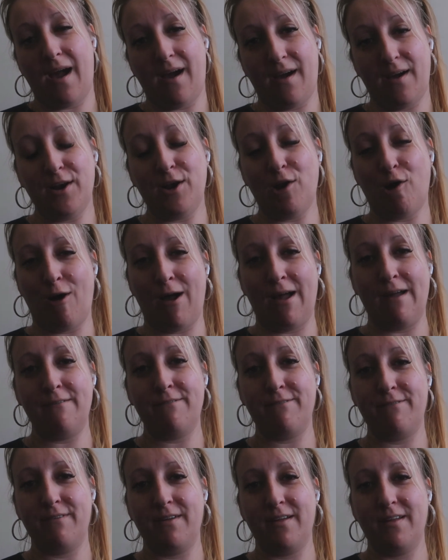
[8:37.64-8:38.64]
our
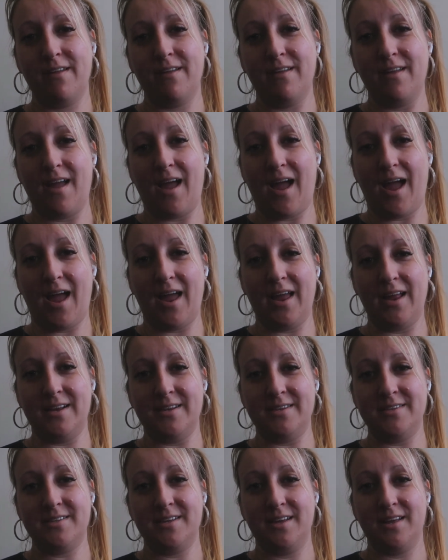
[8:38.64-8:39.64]
life
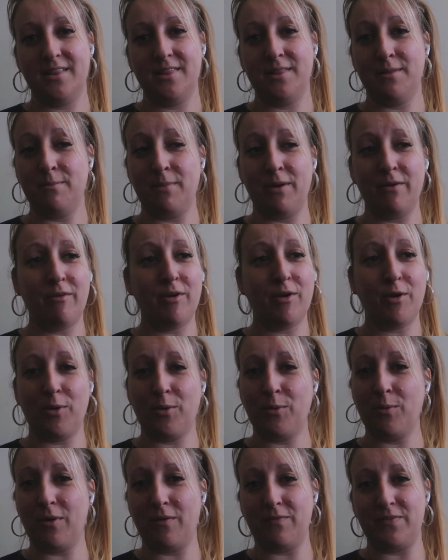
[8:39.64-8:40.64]
and the
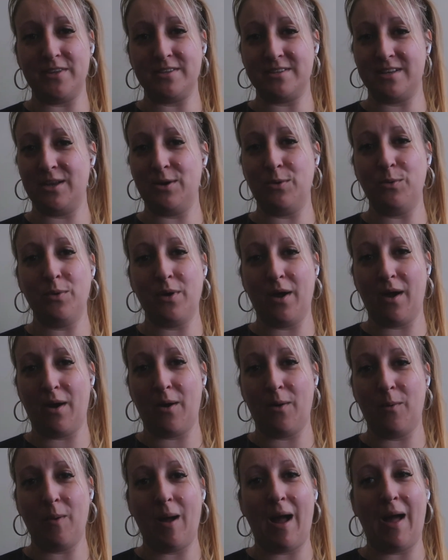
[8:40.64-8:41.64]
miracle of this little
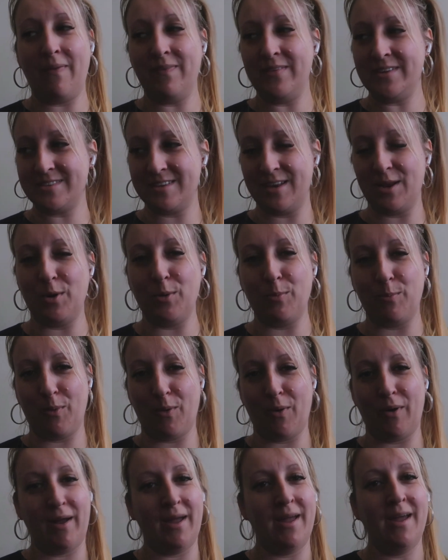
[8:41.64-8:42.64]
girl and this little
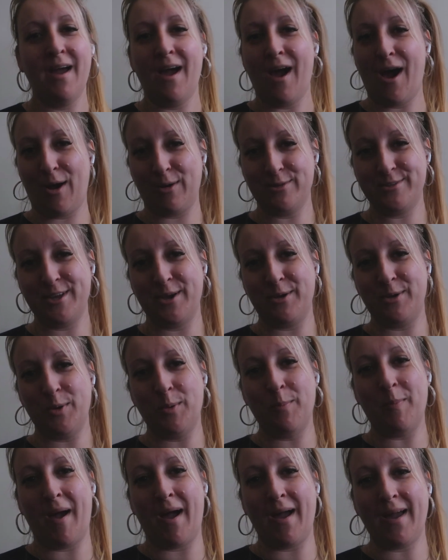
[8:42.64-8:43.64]
boy. I'll tell
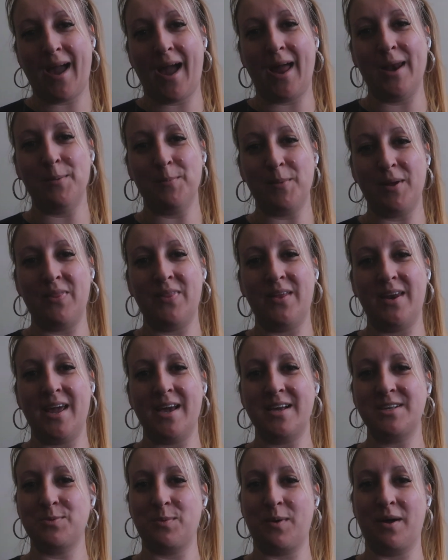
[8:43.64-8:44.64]
you about Callum in the
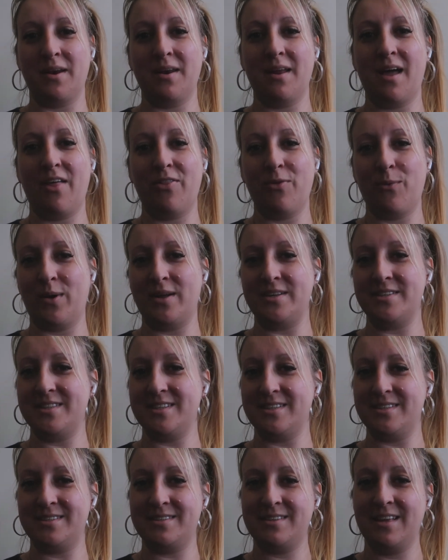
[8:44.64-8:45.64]
next one, otherwise
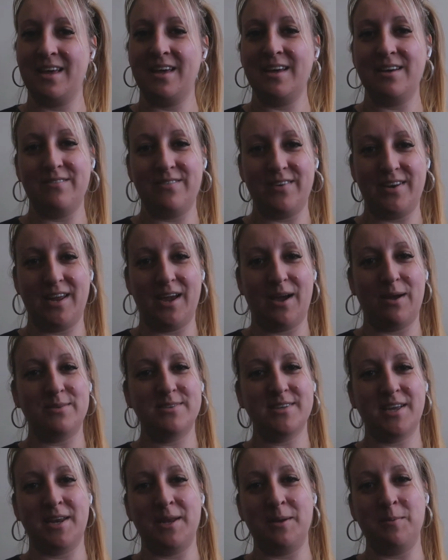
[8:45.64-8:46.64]
this video
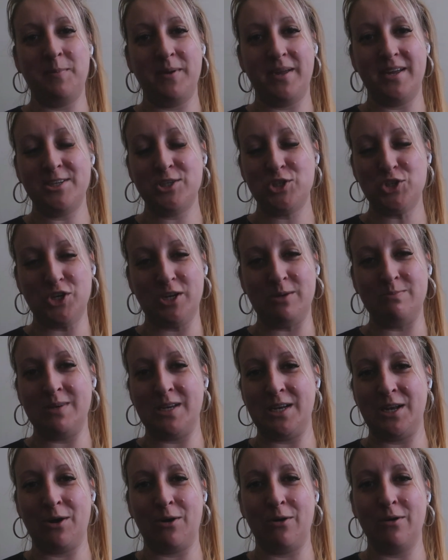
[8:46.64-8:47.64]
is going to be
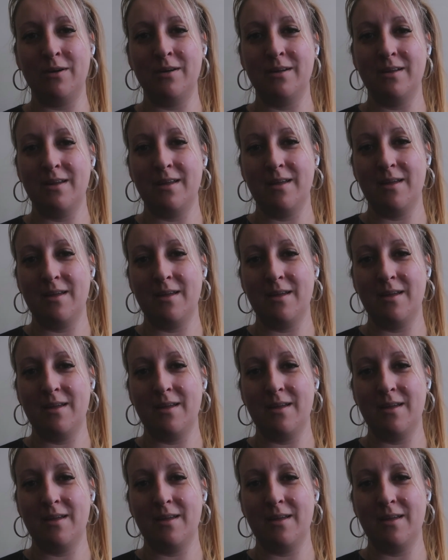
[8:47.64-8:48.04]
extremely long.